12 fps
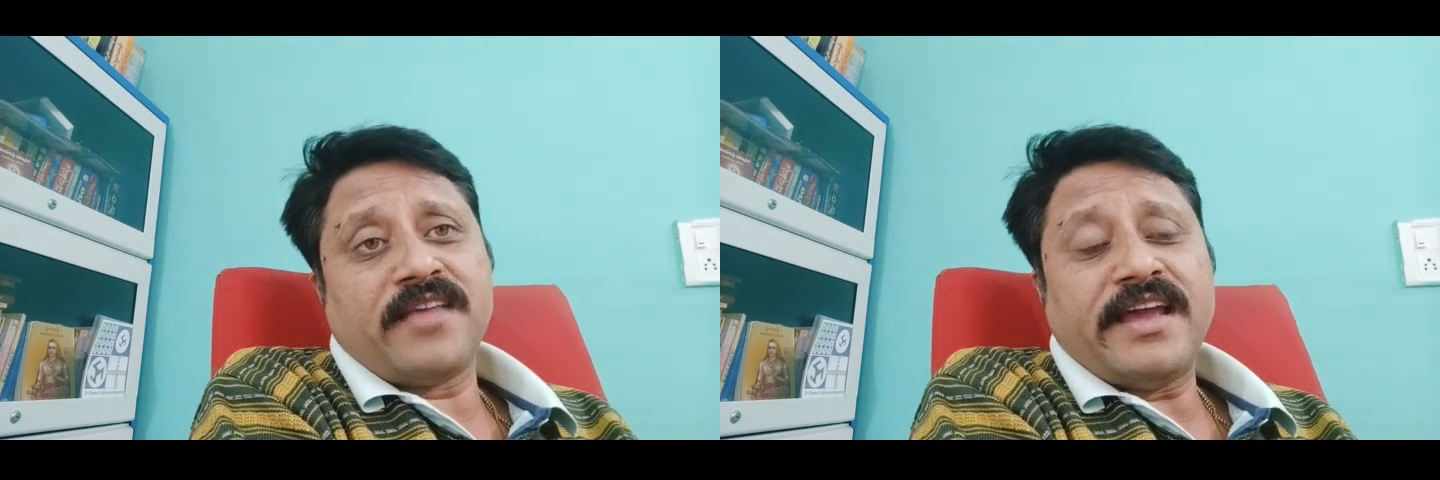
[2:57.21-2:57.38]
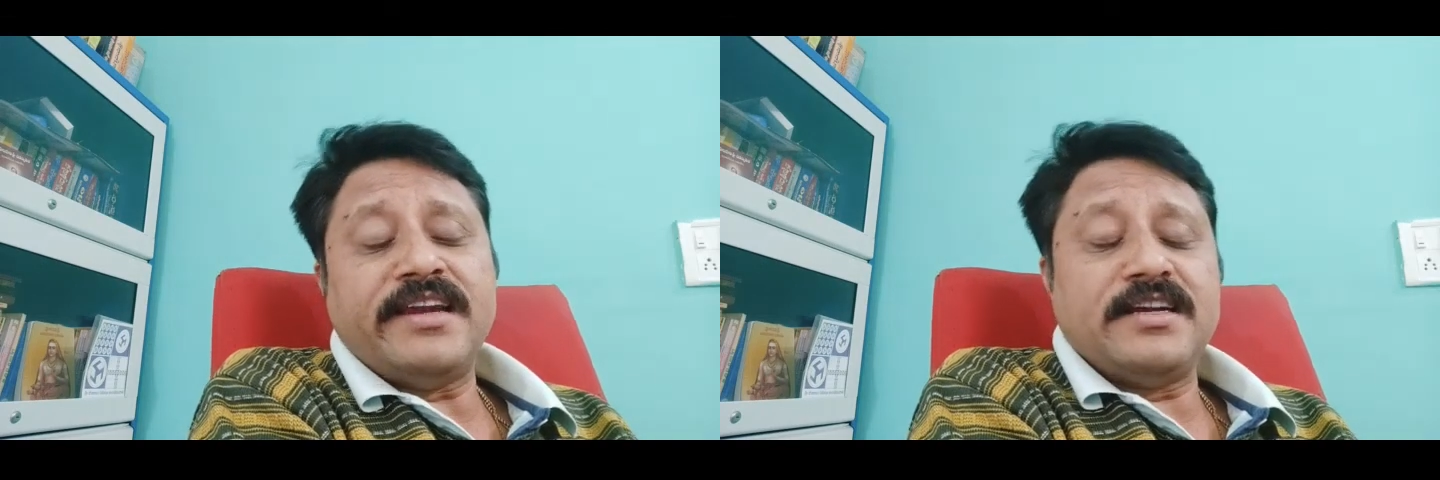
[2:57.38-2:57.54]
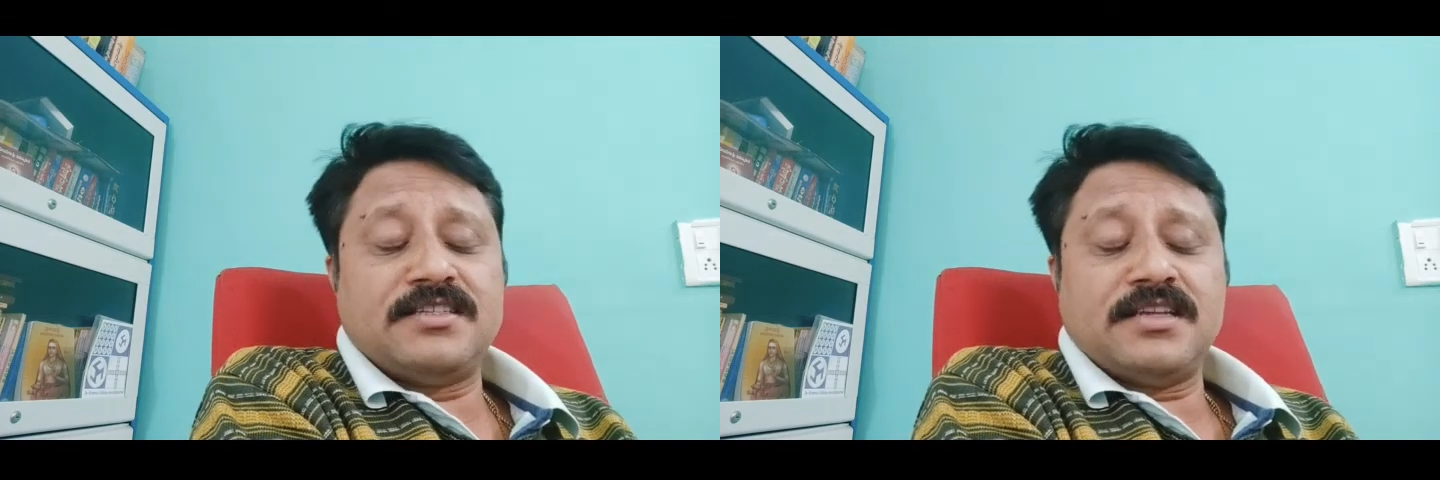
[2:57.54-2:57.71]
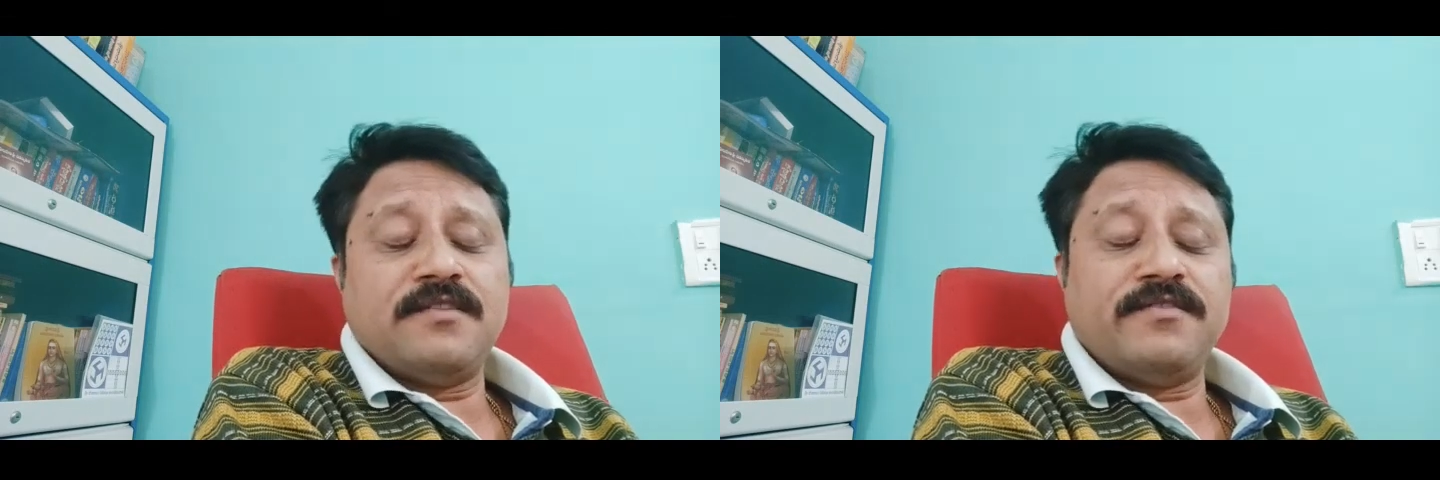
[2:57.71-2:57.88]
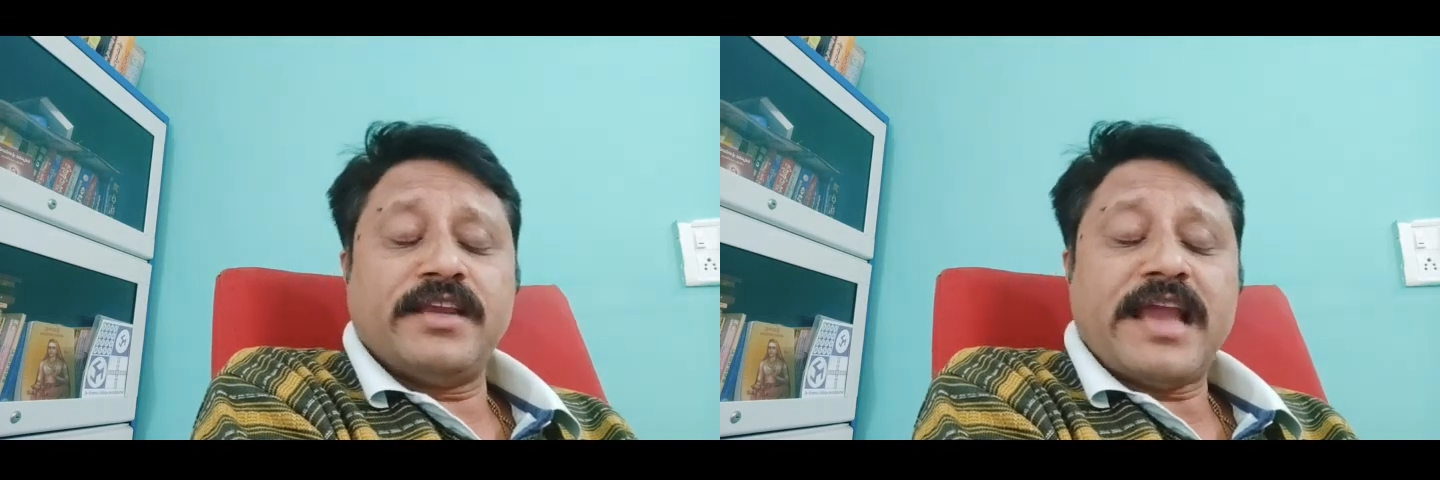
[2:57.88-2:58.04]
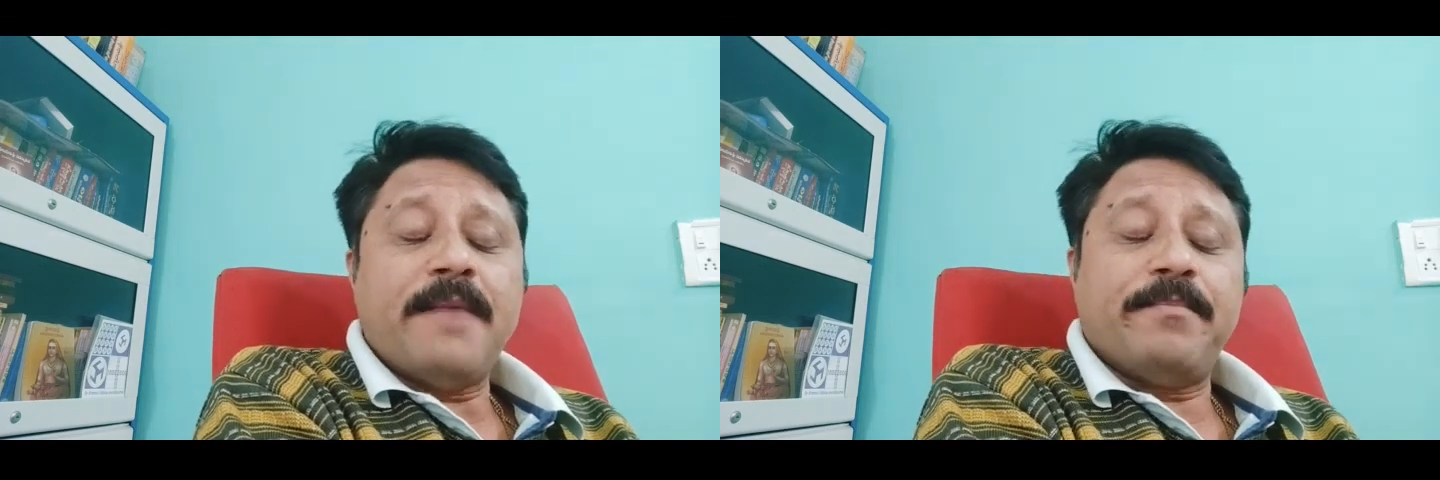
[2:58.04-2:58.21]
sign itself,
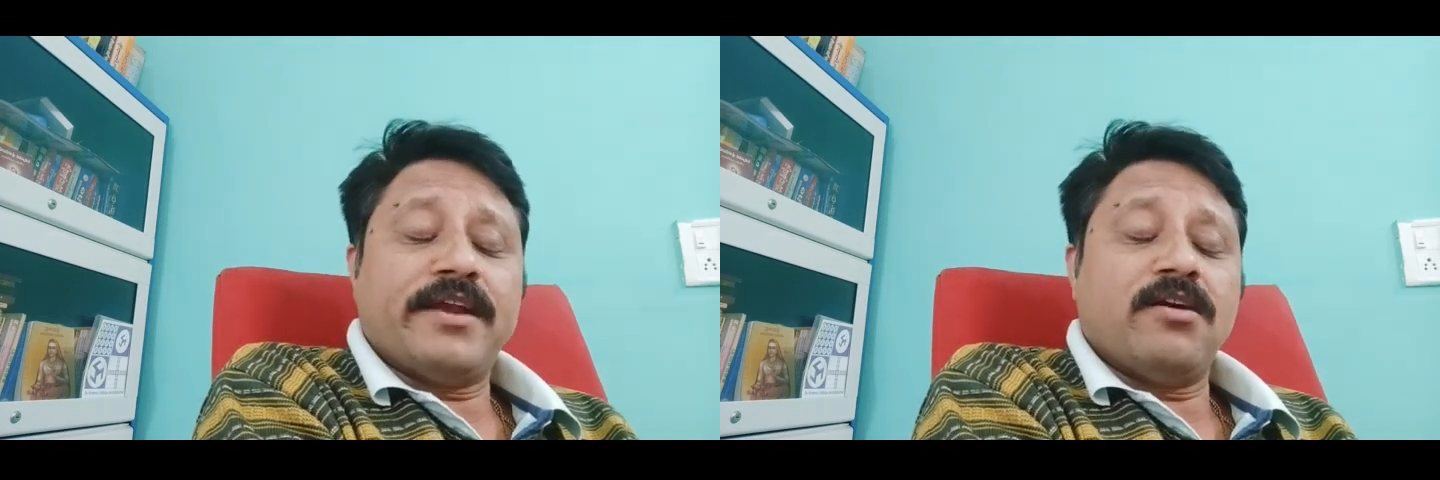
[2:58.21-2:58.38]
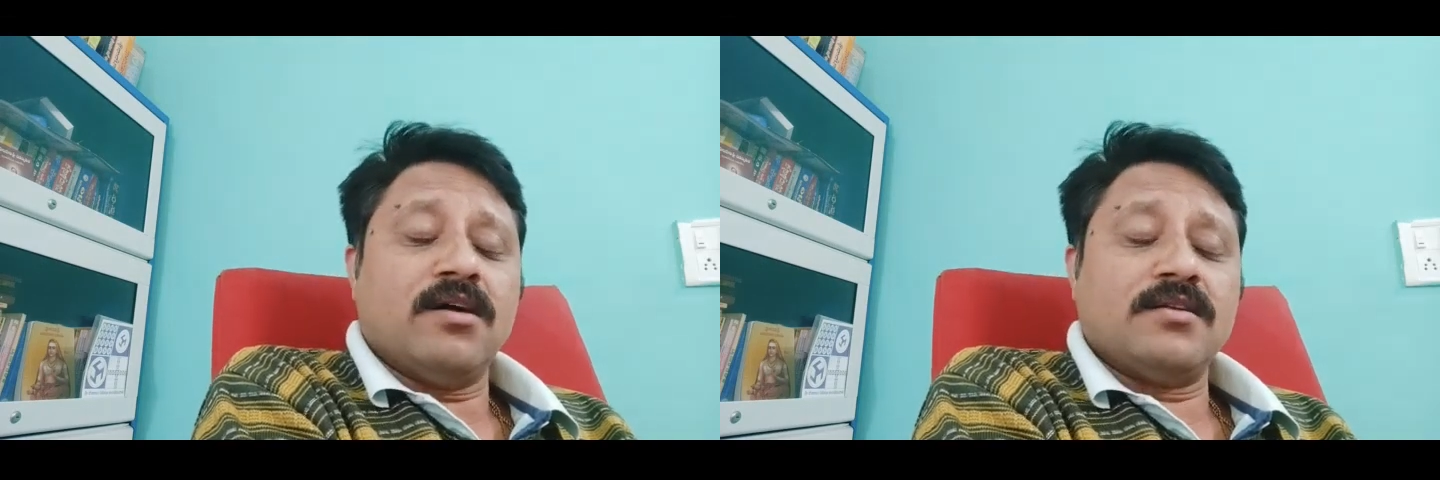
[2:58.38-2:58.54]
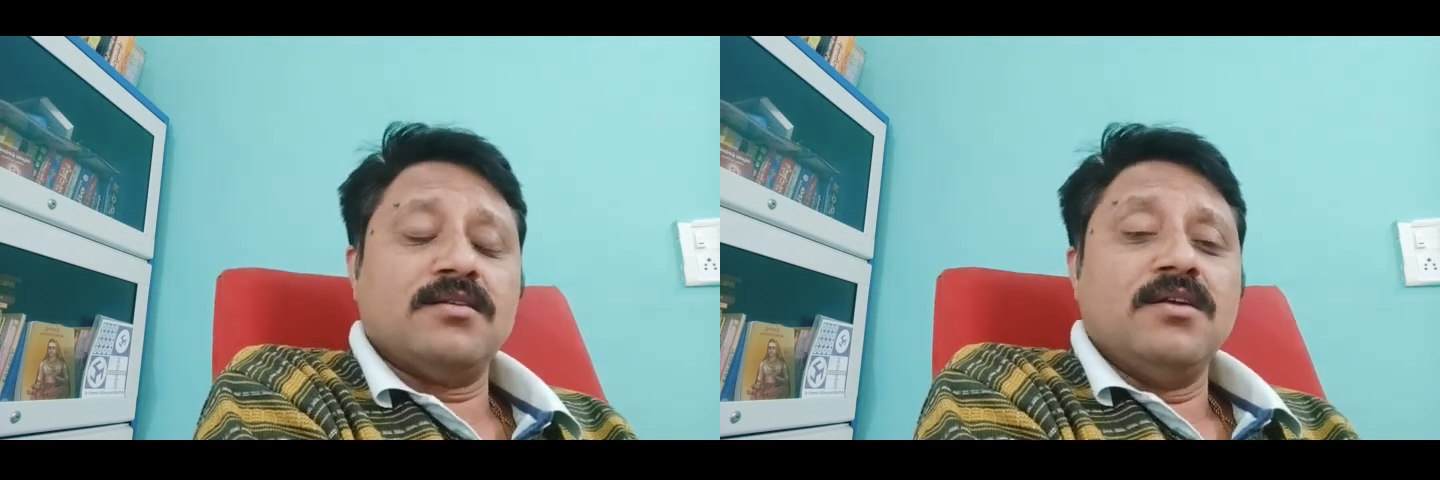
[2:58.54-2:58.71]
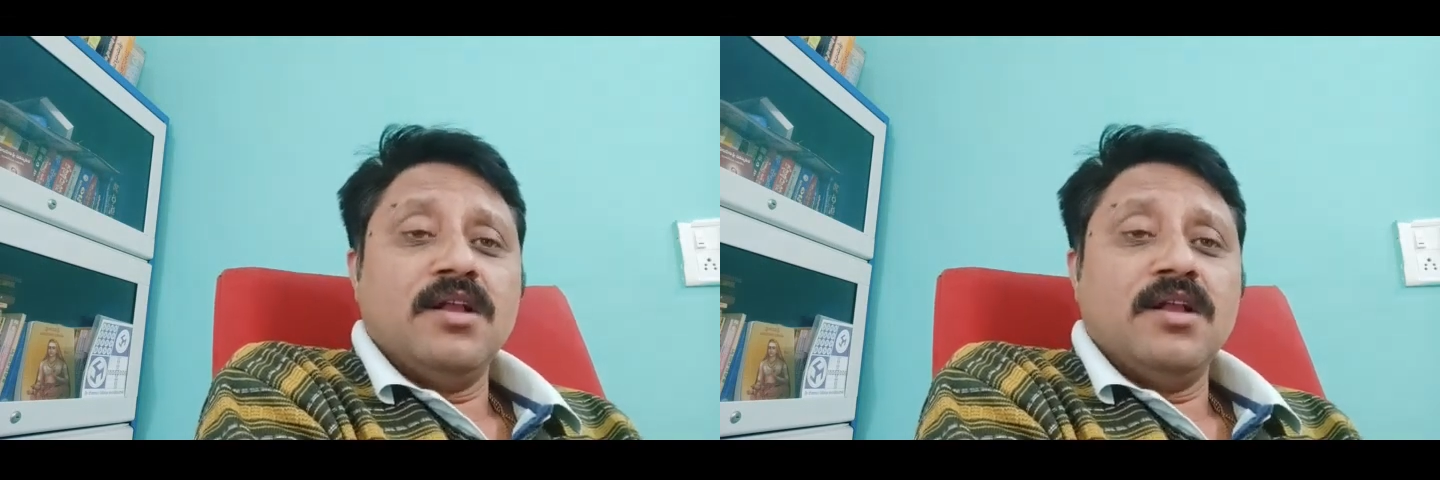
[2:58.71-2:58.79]
in Capricorn.